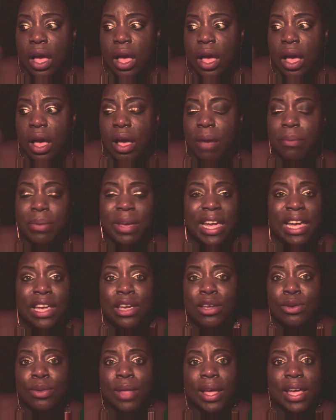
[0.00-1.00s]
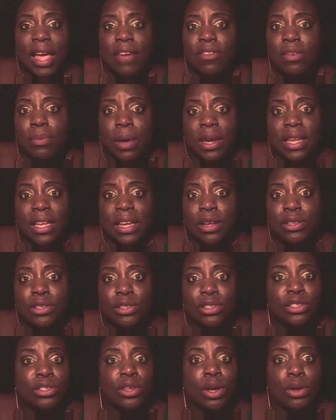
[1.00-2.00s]
can you do like everybody else
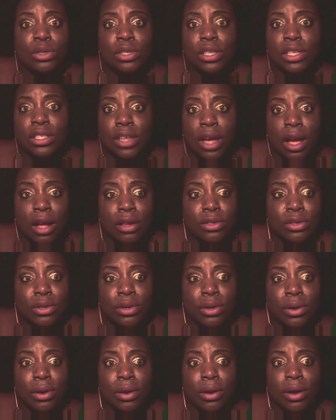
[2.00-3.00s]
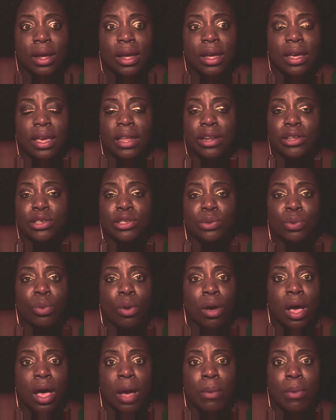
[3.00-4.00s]
and just go to the doctor, get a
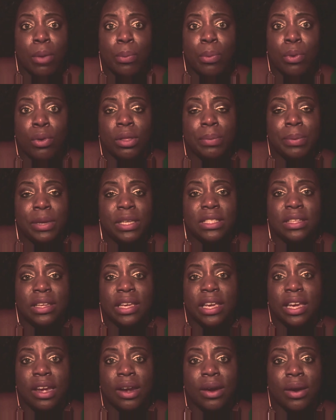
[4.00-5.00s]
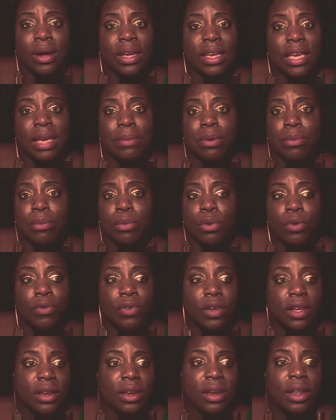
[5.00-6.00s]
swab or pull a piece of hair and keep it
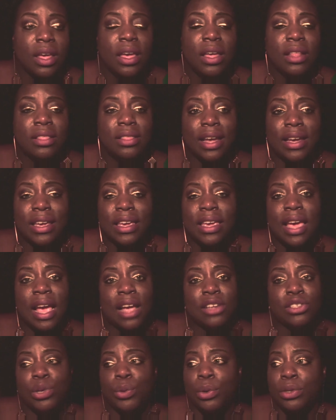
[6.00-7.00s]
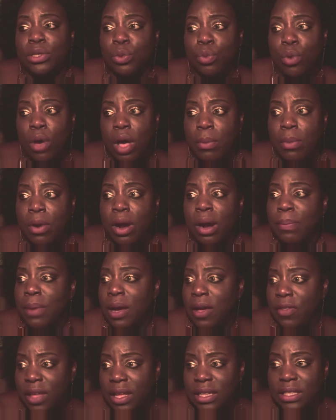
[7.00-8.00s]
moving? Like, he actually went to Walmart,
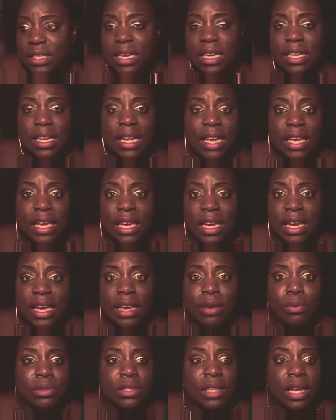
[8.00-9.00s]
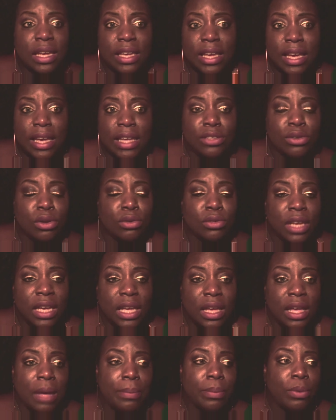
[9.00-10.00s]
bought that DNA kit, and was like, yeah, it's gonna
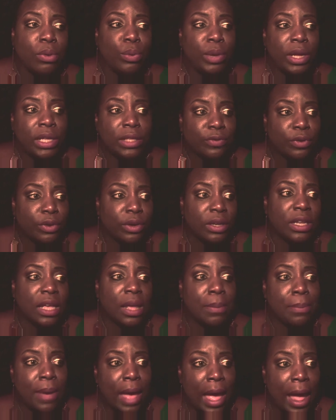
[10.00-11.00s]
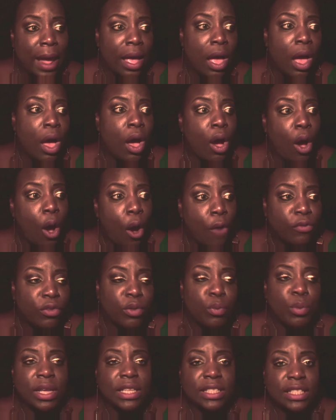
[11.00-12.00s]
take a couple of weeks for it to get back.
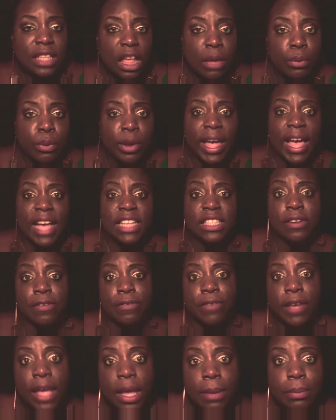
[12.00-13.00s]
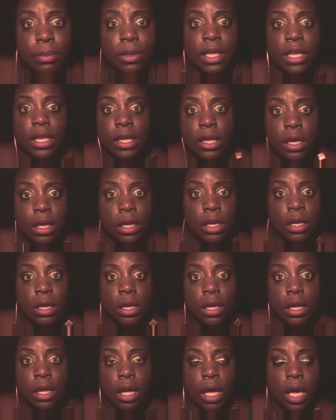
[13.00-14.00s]
Hopefully we can celebrate as a family.
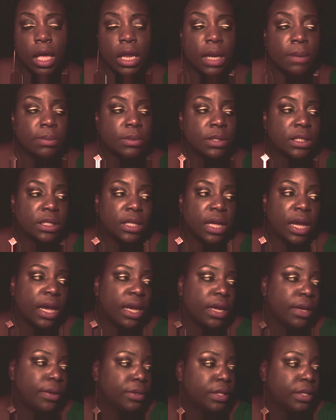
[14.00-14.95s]
And I'm just like,